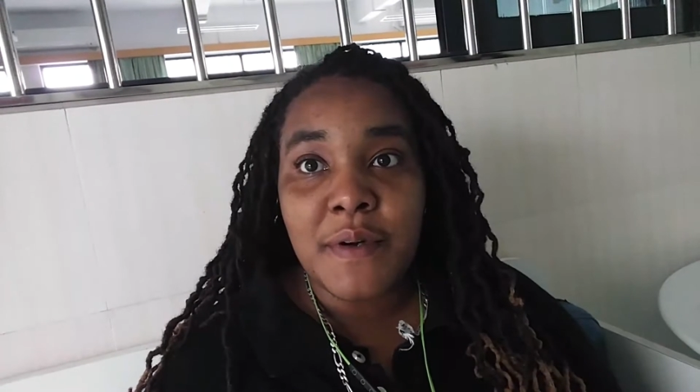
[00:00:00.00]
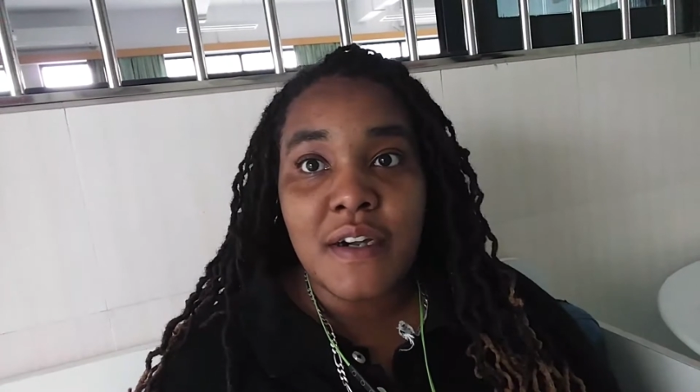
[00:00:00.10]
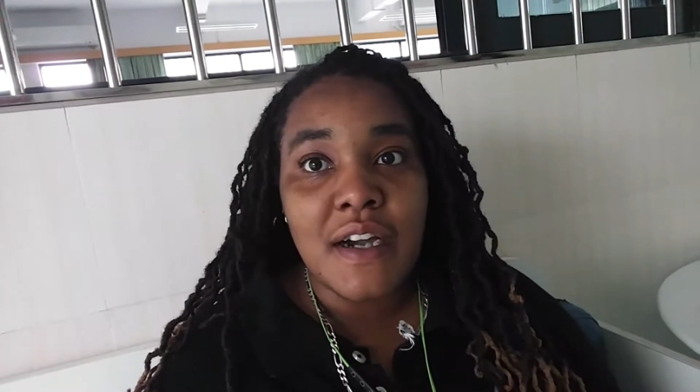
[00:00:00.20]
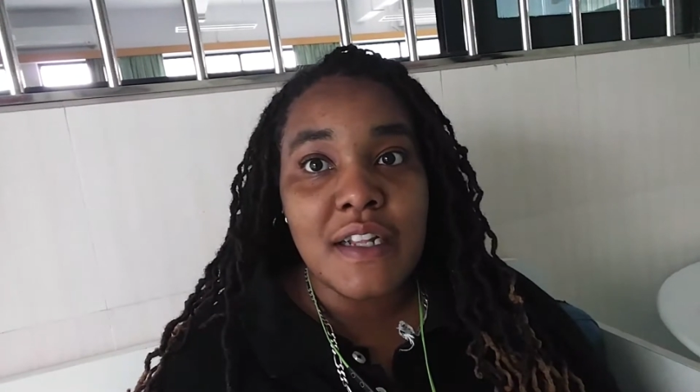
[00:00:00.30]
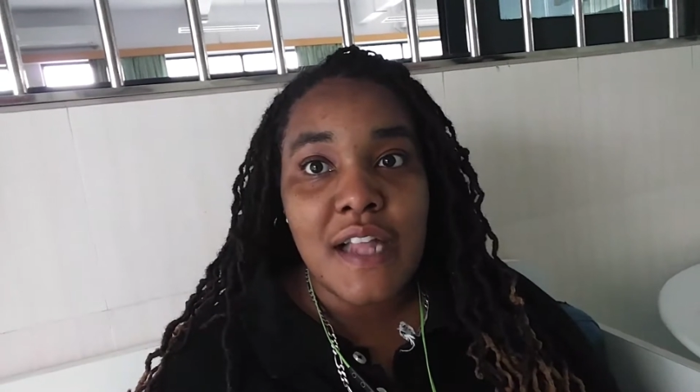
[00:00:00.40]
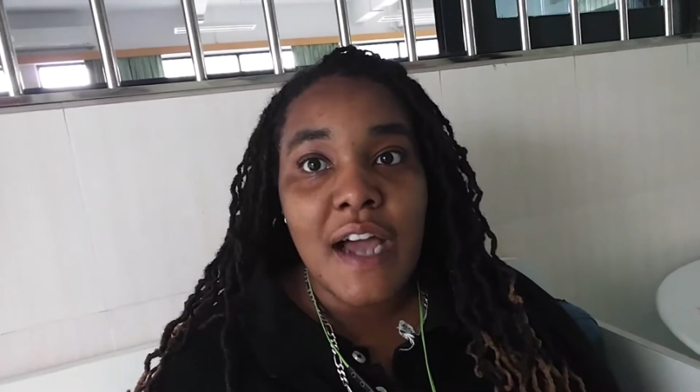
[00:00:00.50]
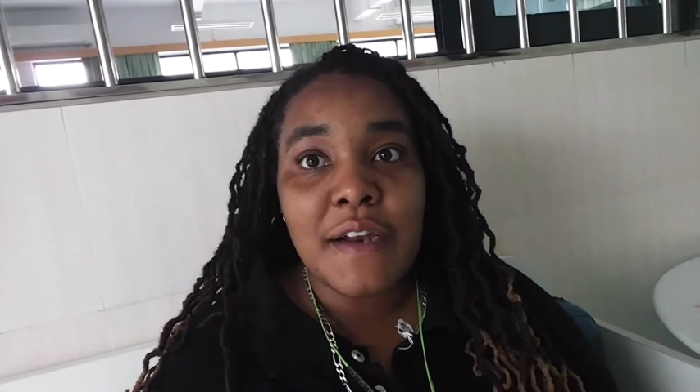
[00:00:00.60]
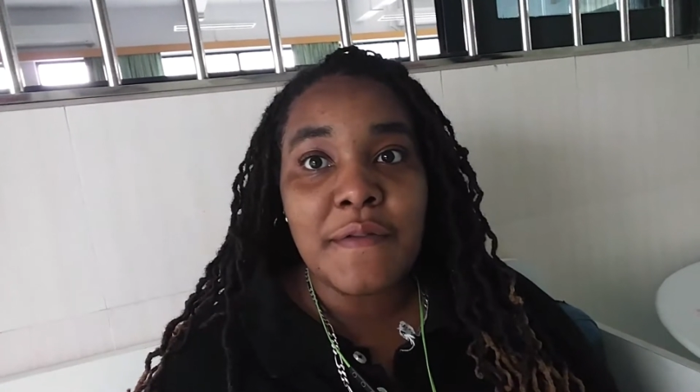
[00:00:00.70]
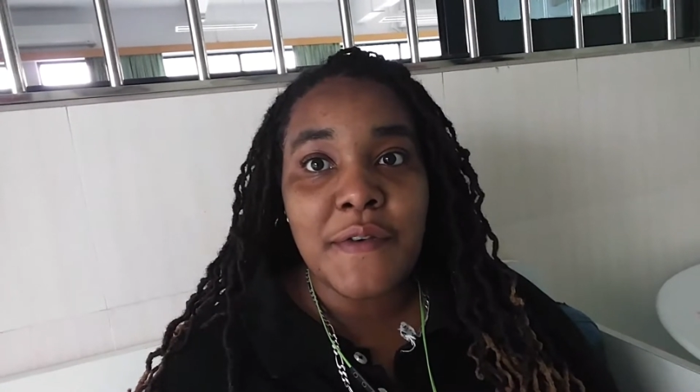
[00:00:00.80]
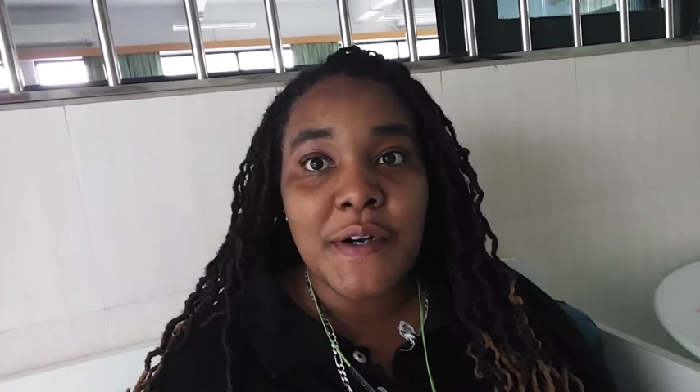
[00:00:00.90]
but a lot
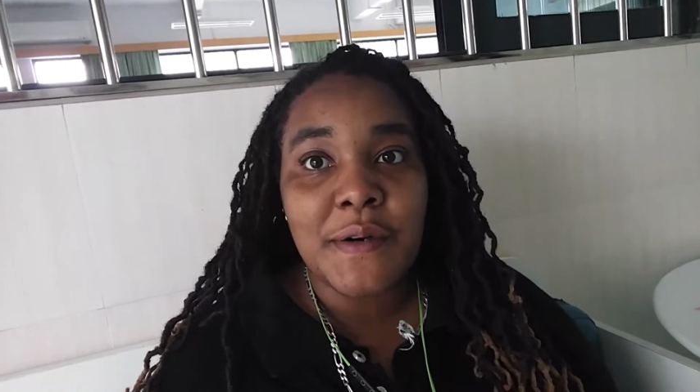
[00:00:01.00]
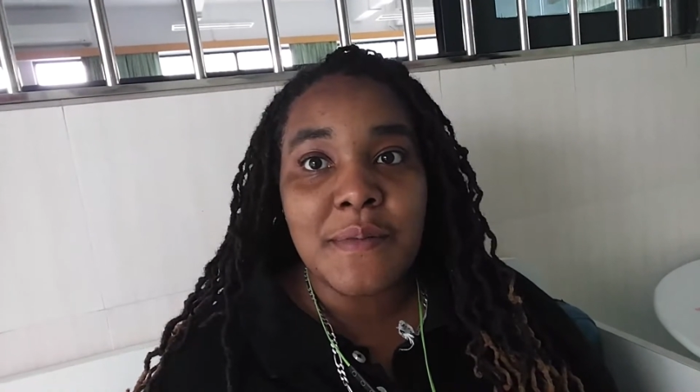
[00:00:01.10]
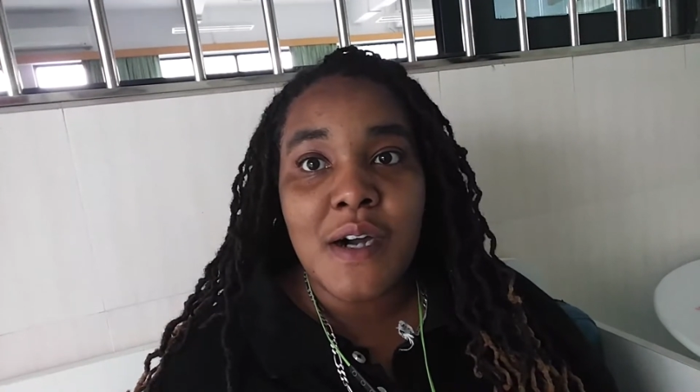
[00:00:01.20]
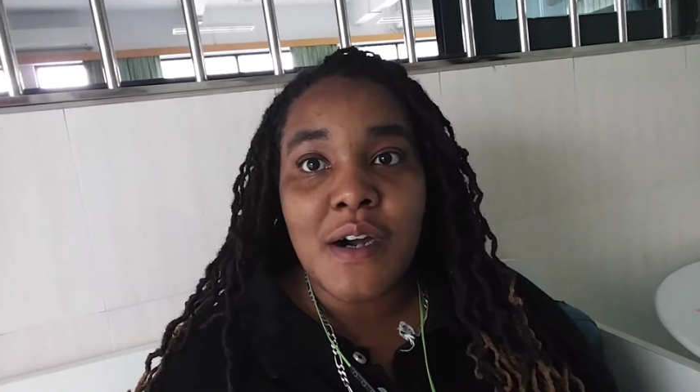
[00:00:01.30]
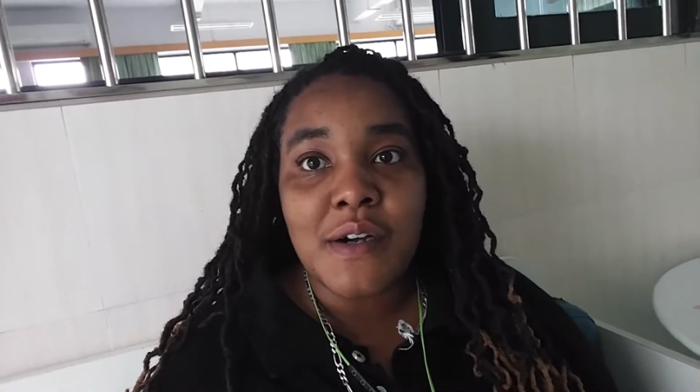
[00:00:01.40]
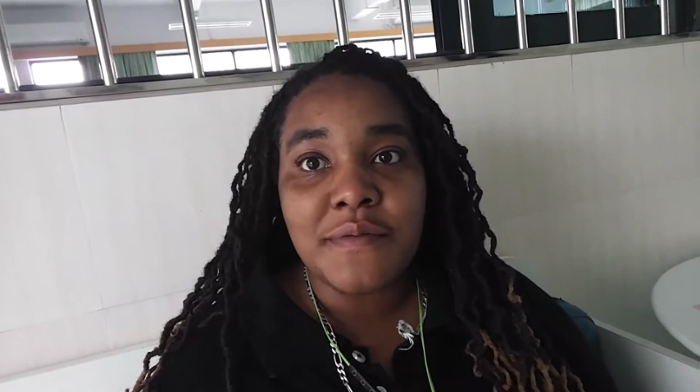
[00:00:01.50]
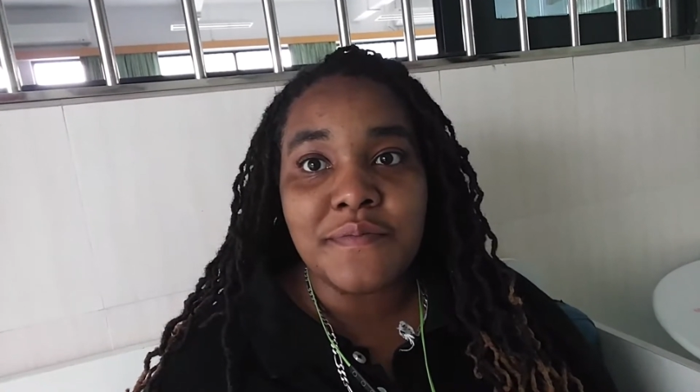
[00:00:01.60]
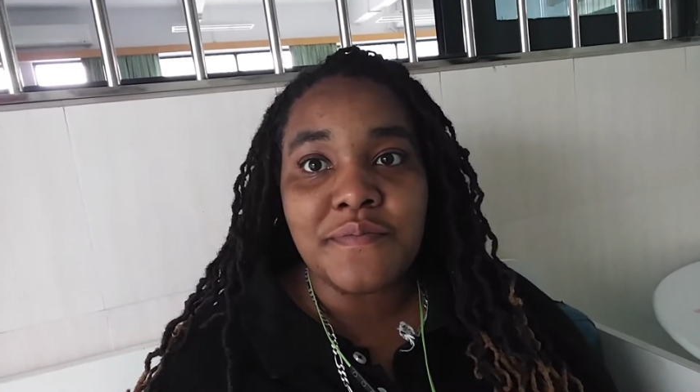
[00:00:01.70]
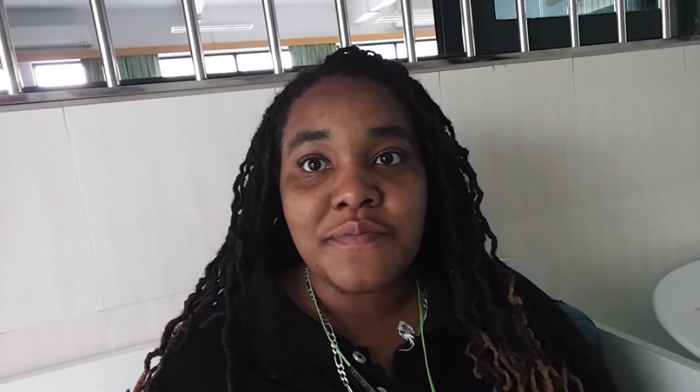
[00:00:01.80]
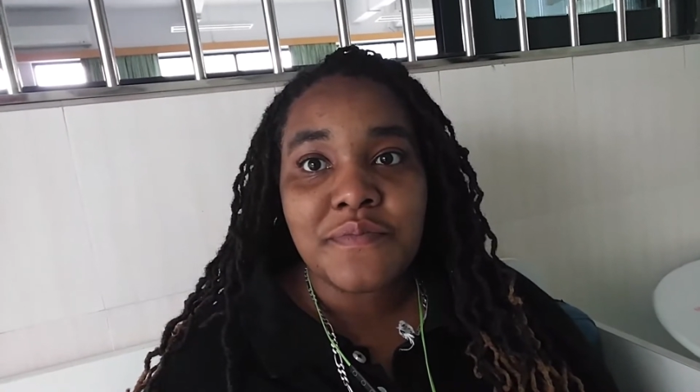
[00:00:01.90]
of them,
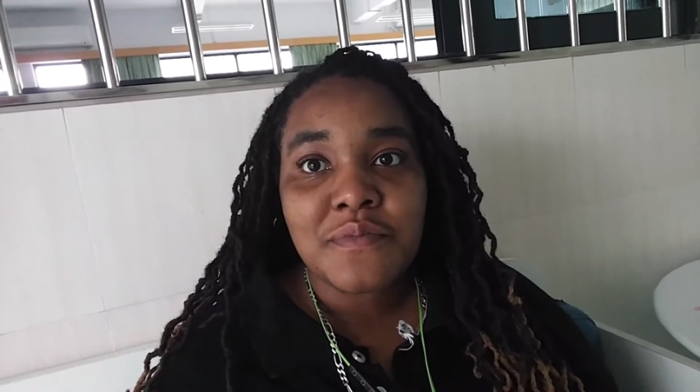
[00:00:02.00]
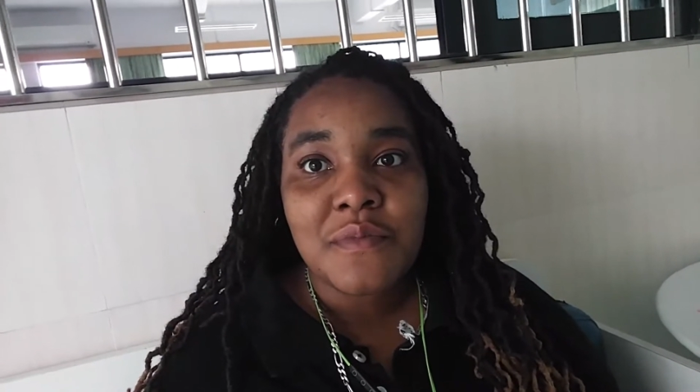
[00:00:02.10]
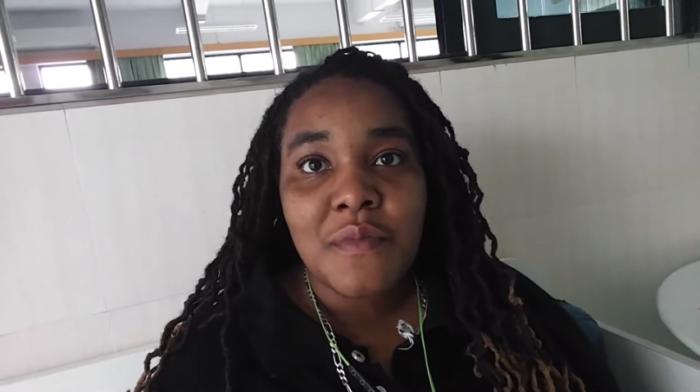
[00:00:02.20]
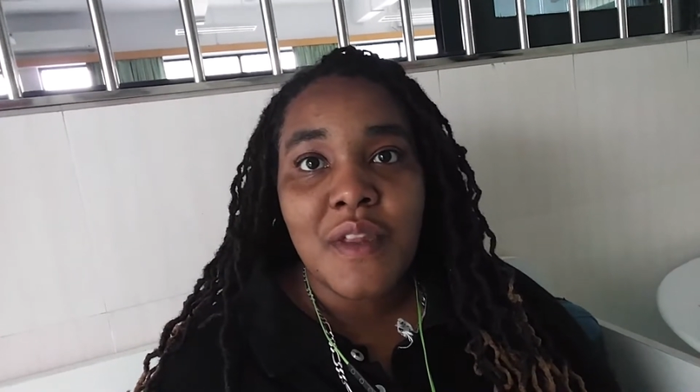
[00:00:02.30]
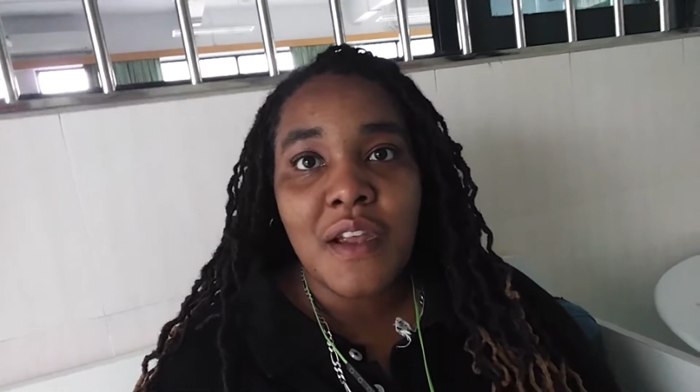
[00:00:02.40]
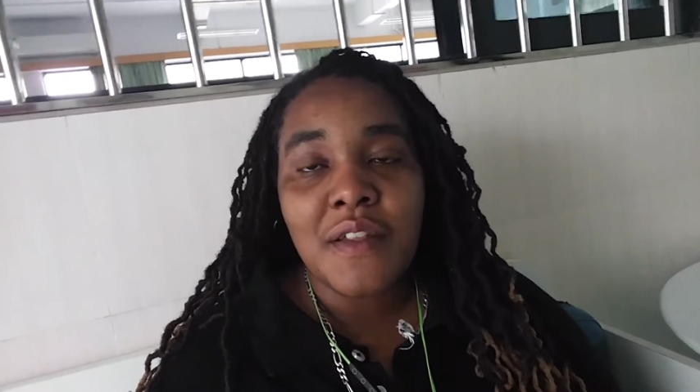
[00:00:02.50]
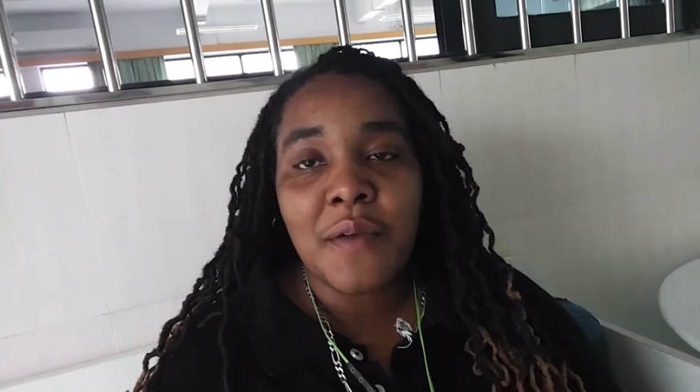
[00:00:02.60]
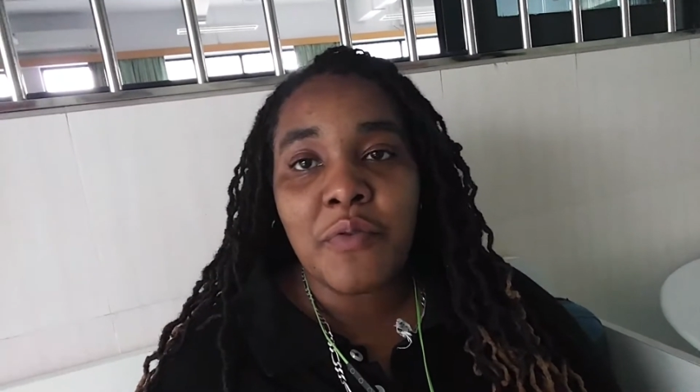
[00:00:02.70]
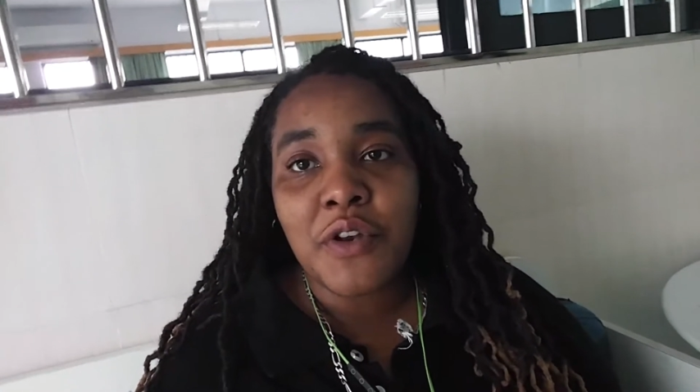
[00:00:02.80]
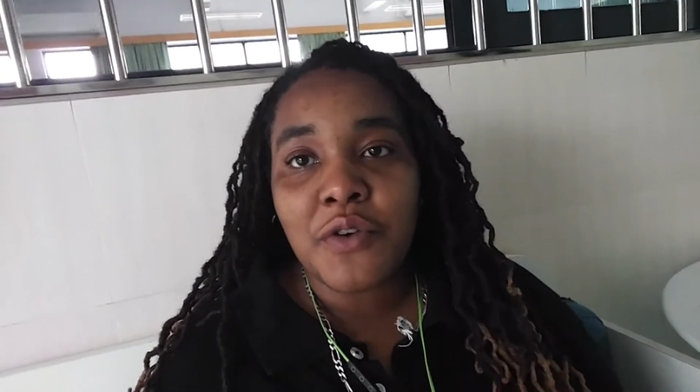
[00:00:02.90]

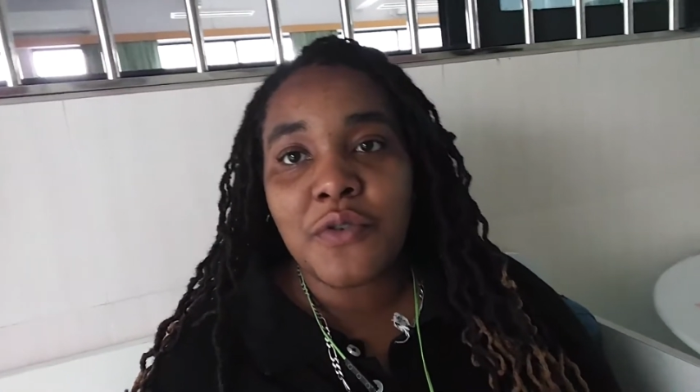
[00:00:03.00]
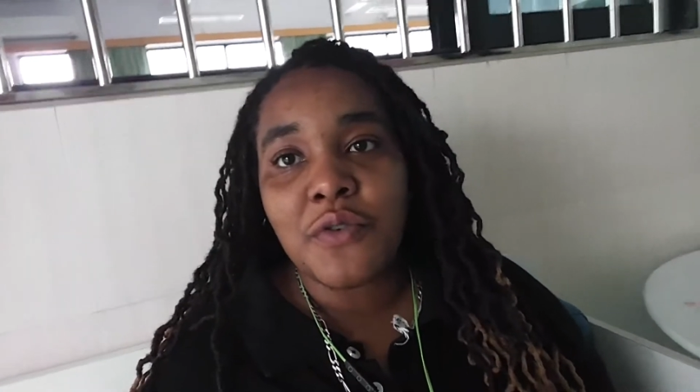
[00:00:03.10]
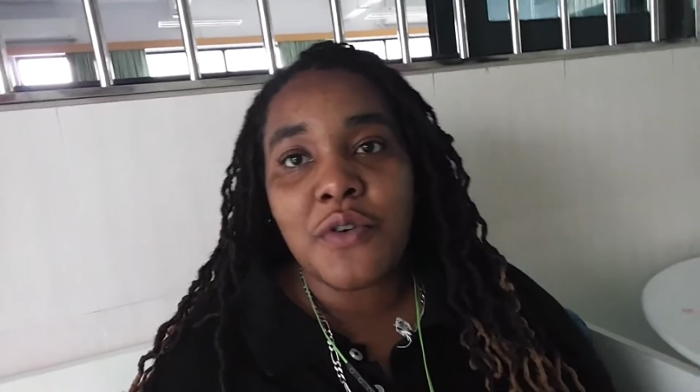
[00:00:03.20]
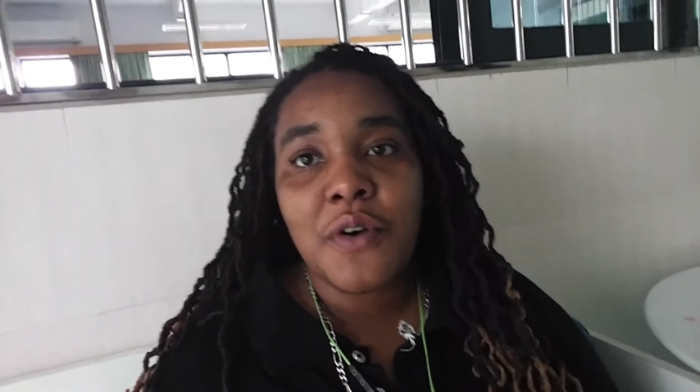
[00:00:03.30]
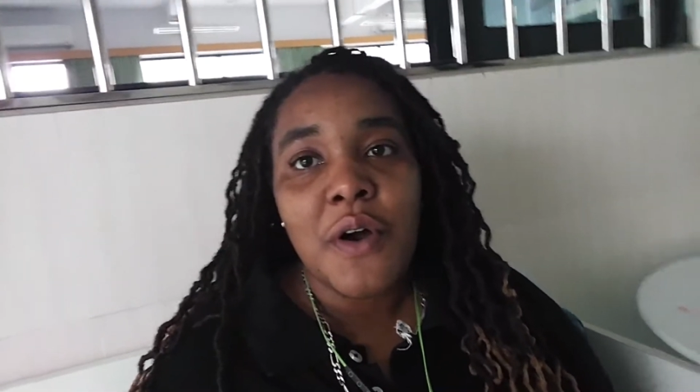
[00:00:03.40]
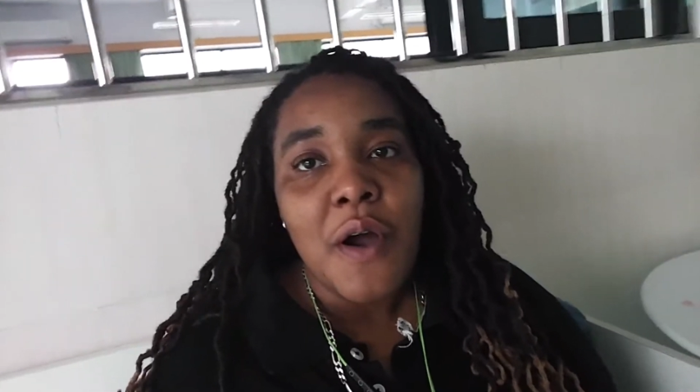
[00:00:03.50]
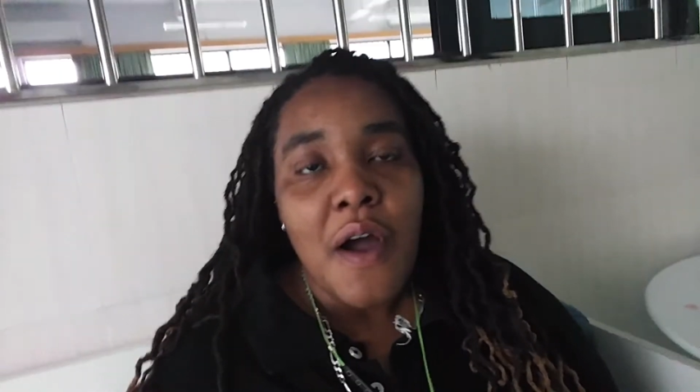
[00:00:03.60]
they're pretty cool.